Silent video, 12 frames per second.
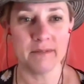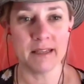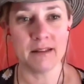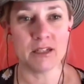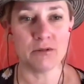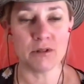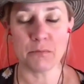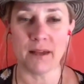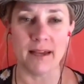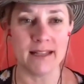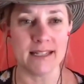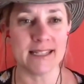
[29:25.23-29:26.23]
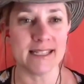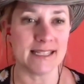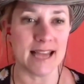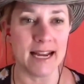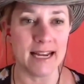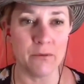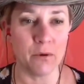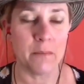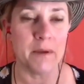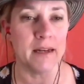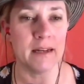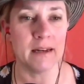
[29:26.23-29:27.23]
she was playing the society
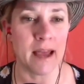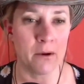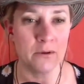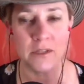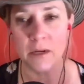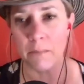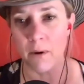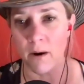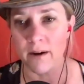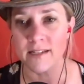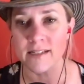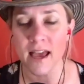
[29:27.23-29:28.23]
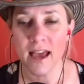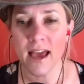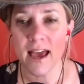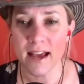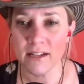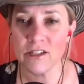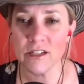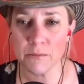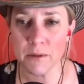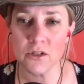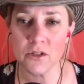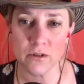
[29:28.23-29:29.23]
woman and hosting parties. And she's
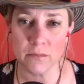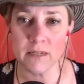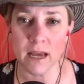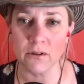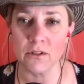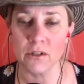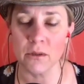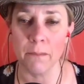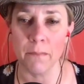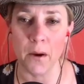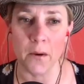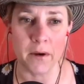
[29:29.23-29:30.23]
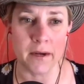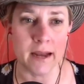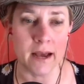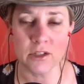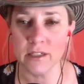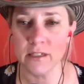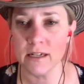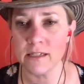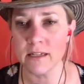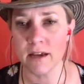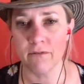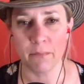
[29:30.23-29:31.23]
been stripped down to the bone. And now she
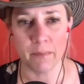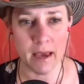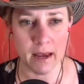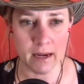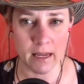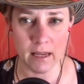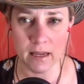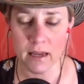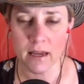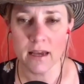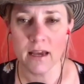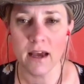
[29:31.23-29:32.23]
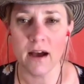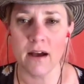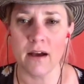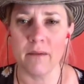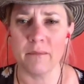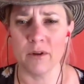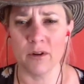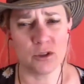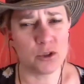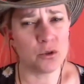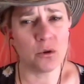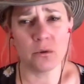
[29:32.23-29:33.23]
doesn't have a penny. Her
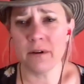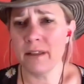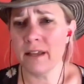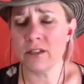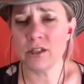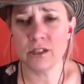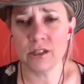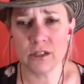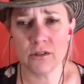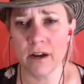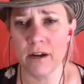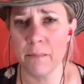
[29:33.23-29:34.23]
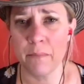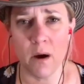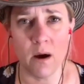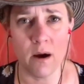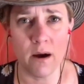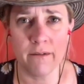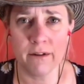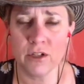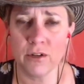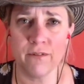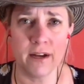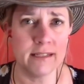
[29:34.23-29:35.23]
jewelry that she just tried to pawn,
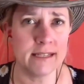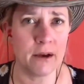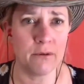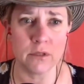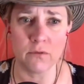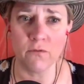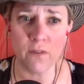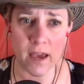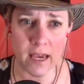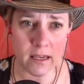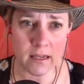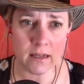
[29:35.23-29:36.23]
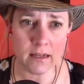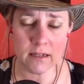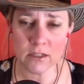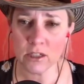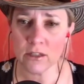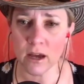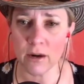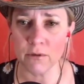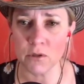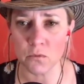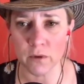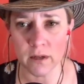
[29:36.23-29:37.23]
she finds out was fake. She thought it
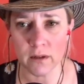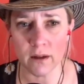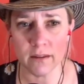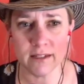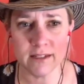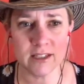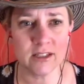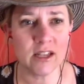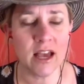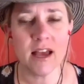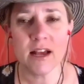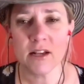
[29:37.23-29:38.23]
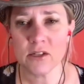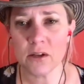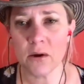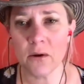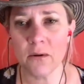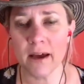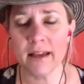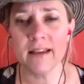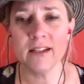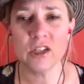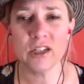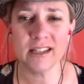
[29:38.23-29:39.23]
was real all these years. So, and
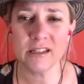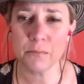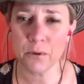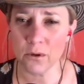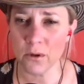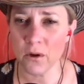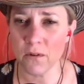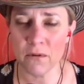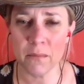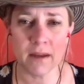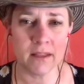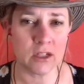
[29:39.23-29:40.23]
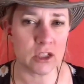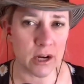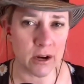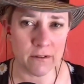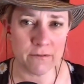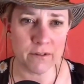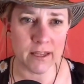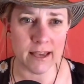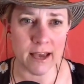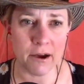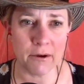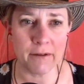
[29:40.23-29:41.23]
then she gets pulled over by the sheriff of the
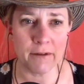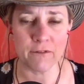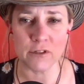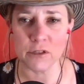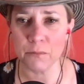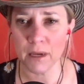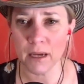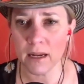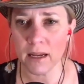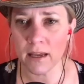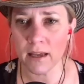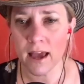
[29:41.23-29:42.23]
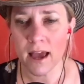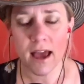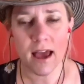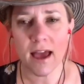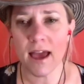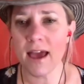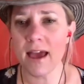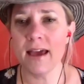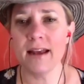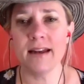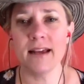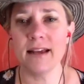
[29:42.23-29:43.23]
county for speeding.
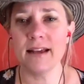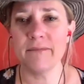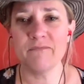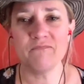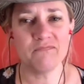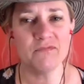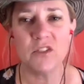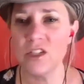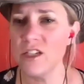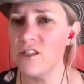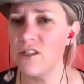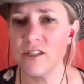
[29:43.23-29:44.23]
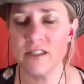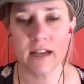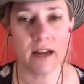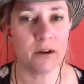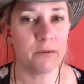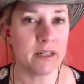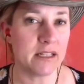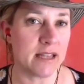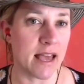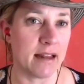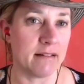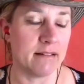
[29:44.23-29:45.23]
And she's just at her wit's
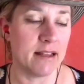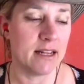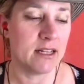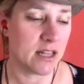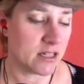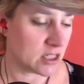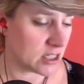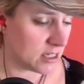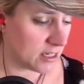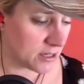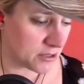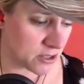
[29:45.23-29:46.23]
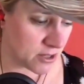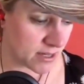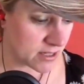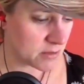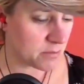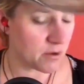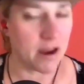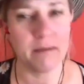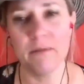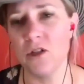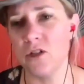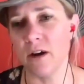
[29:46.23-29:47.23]
end. And then she, tries to
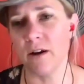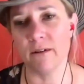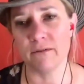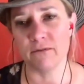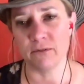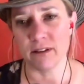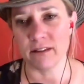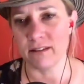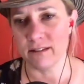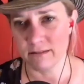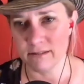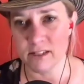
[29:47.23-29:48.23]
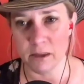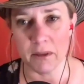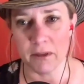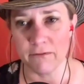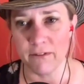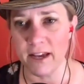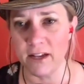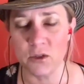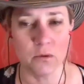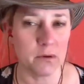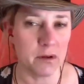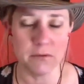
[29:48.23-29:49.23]
bribe the sheriff with some of the fake
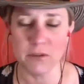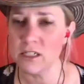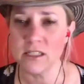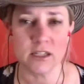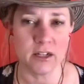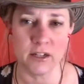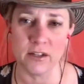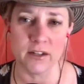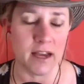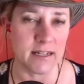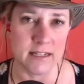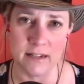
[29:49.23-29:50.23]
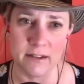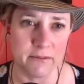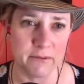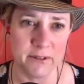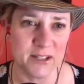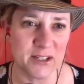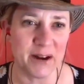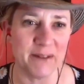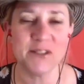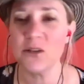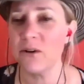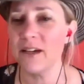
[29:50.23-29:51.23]
jewelry, which isn't a good idea for the
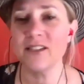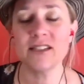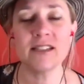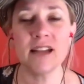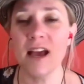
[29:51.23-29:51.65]
sheriff. So it just,